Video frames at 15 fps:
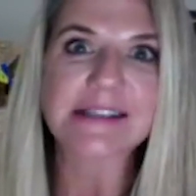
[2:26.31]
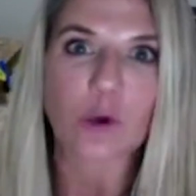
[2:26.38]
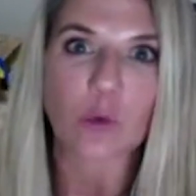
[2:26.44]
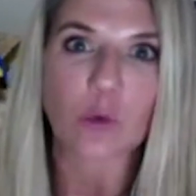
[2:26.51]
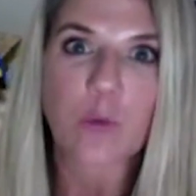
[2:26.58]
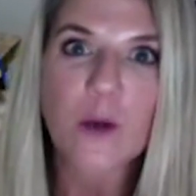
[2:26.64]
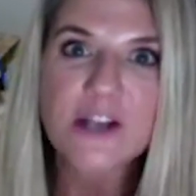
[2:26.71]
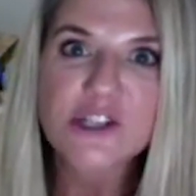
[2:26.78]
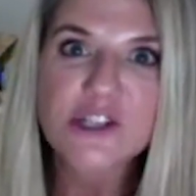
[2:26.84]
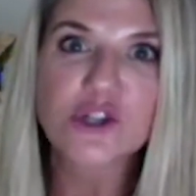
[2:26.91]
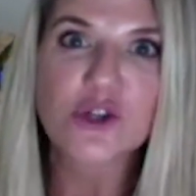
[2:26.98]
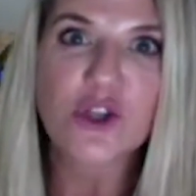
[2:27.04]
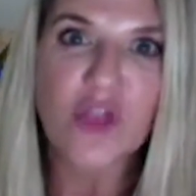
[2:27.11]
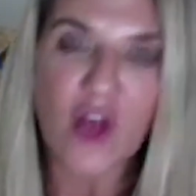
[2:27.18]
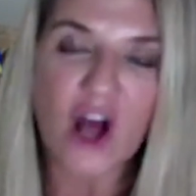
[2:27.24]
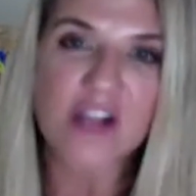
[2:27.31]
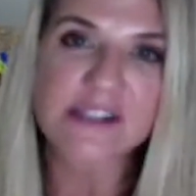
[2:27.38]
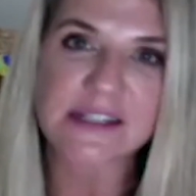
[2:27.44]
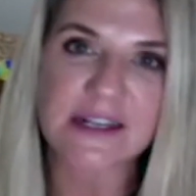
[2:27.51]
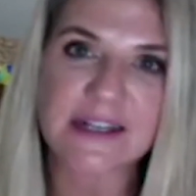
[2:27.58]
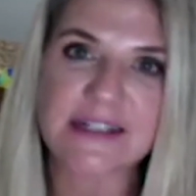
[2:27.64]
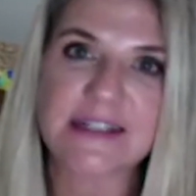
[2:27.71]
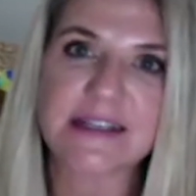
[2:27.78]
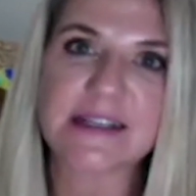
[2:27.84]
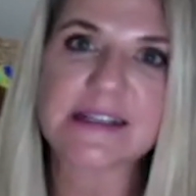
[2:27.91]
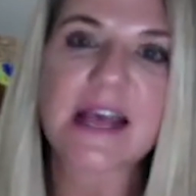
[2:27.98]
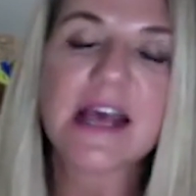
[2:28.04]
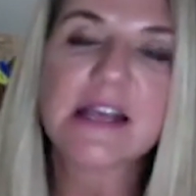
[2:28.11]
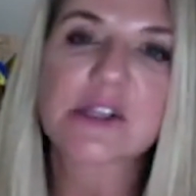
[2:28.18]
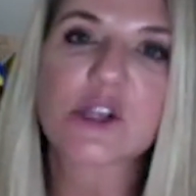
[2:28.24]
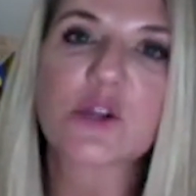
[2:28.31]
the original thoughts and ideas.